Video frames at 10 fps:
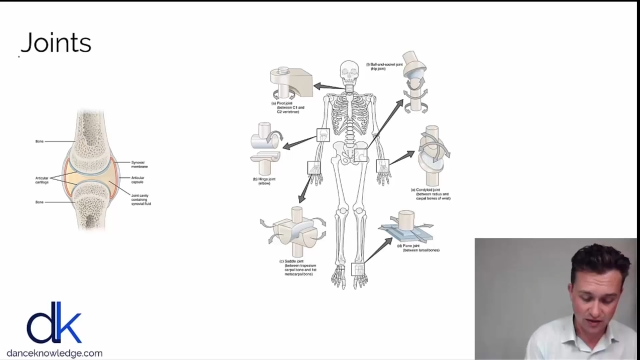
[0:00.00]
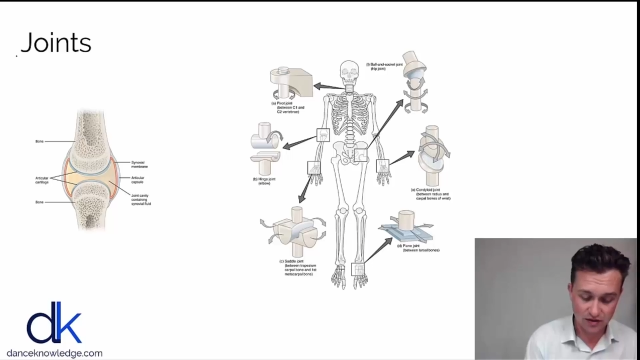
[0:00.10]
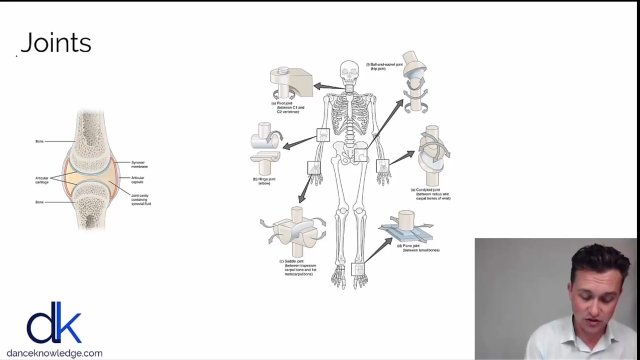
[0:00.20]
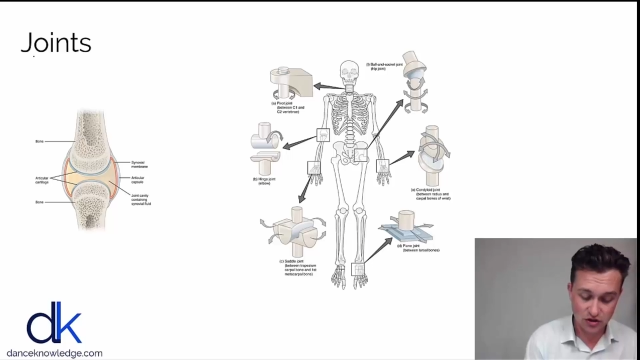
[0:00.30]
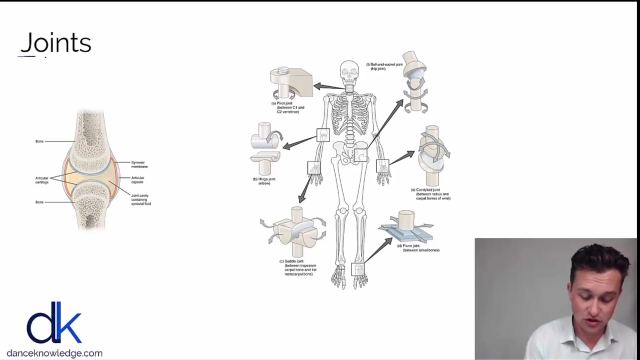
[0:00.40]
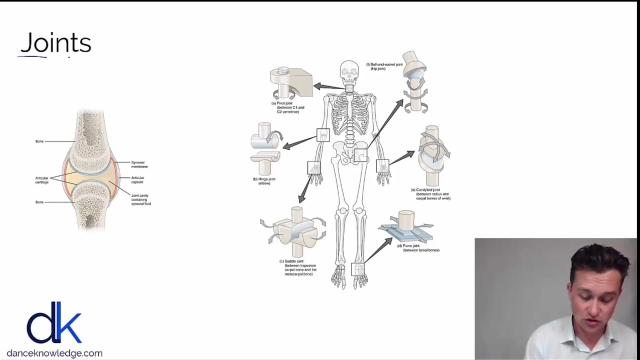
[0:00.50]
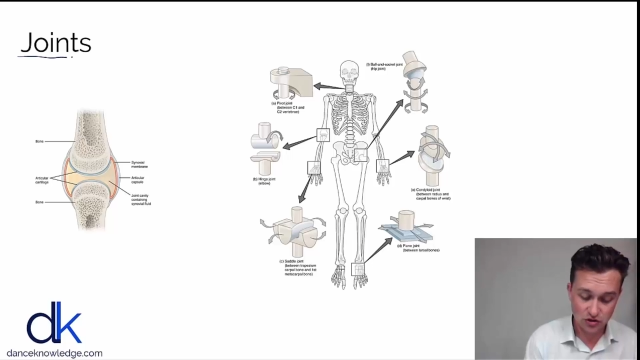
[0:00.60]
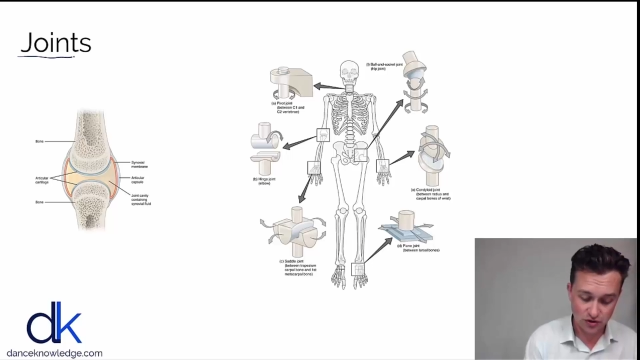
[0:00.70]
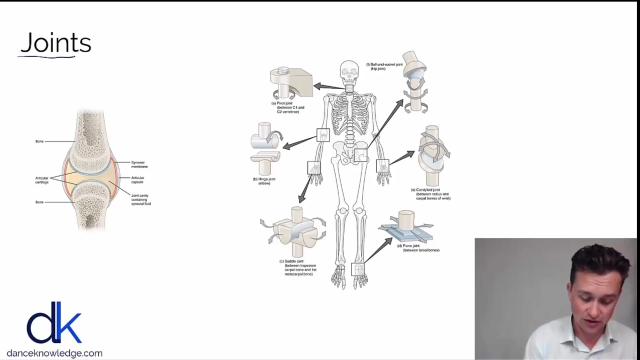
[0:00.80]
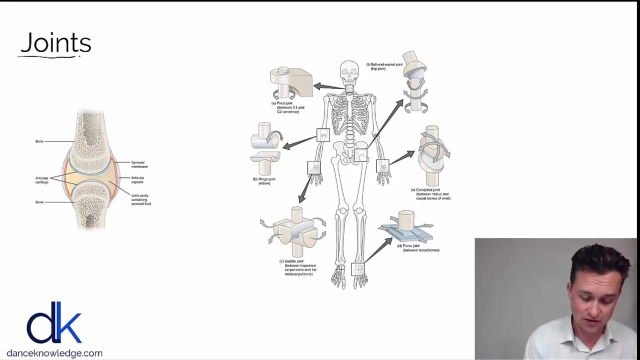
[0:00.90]
at the
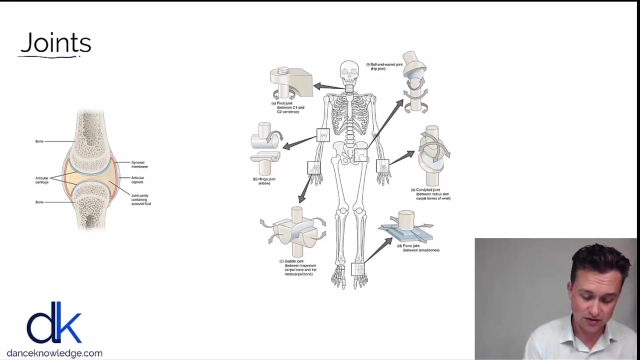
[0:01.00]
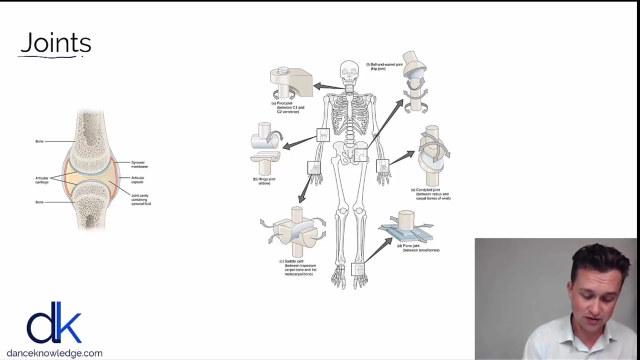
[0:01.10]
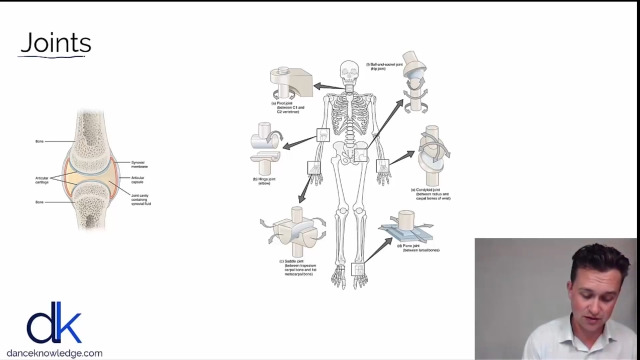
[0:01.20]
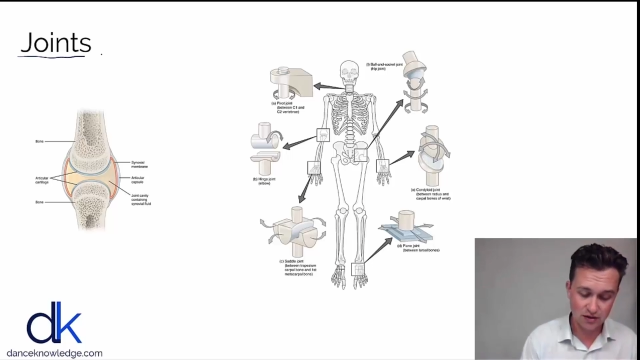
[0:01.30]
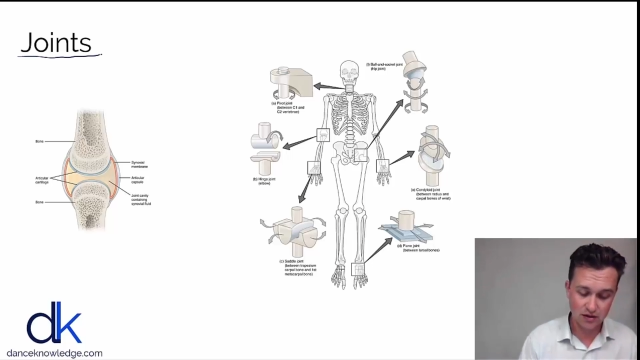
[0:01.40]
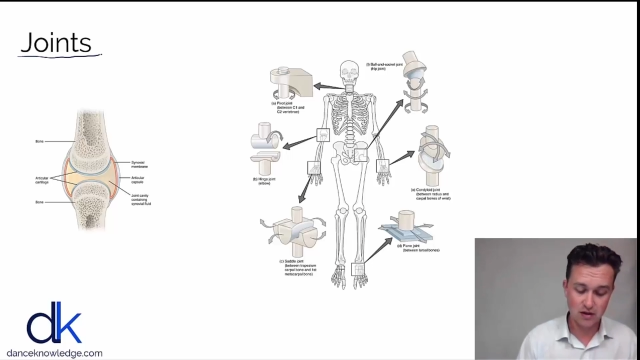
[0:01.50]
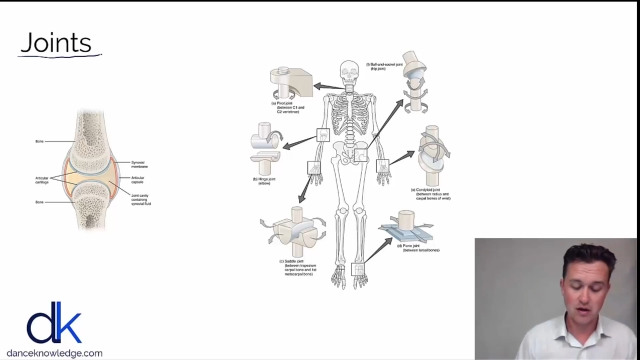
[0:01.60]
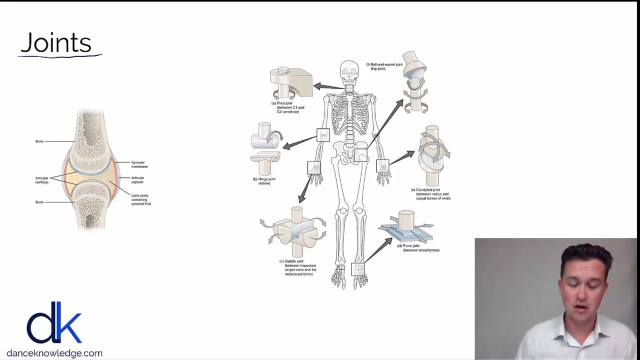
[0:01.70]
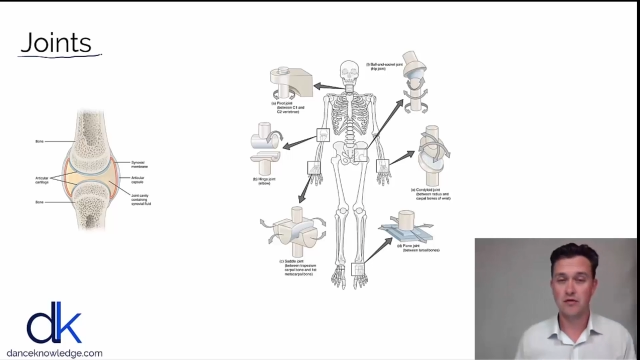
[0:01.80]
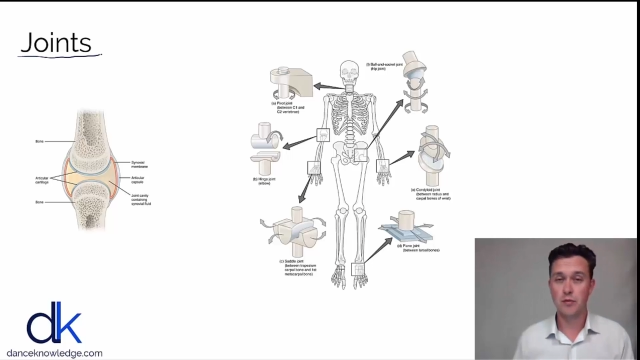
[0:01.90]
joints
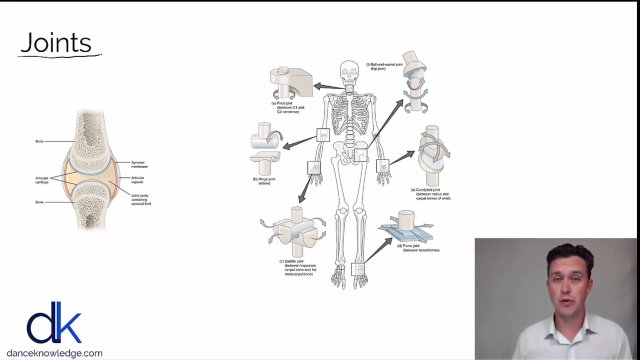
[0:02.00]
of